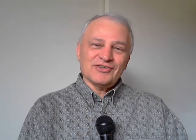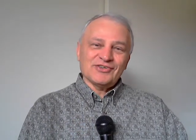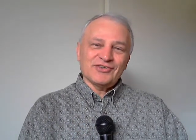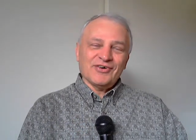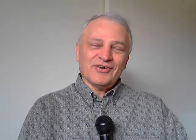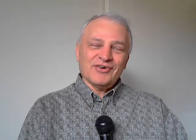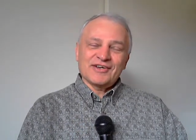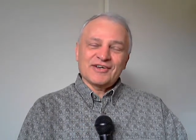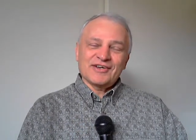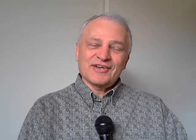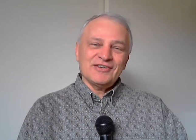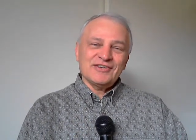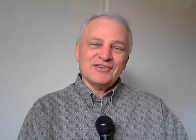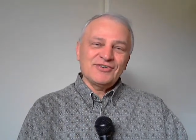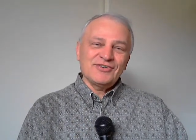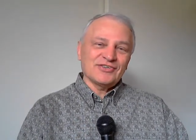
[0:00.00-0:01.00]
you know, and the good
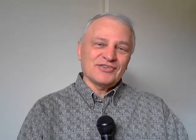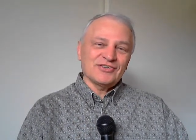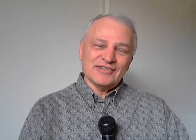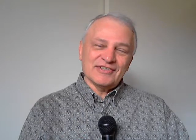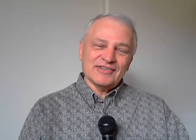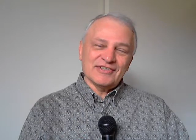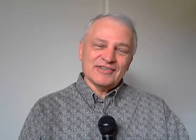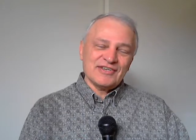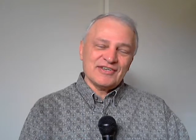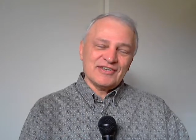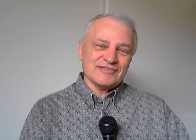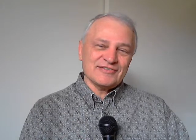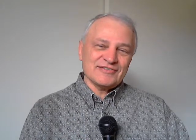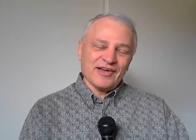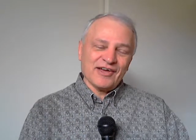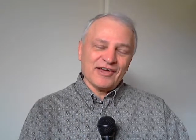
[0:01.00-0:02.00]
news is that Jesus
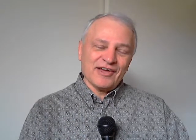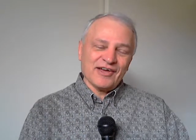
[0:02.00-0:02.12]
died on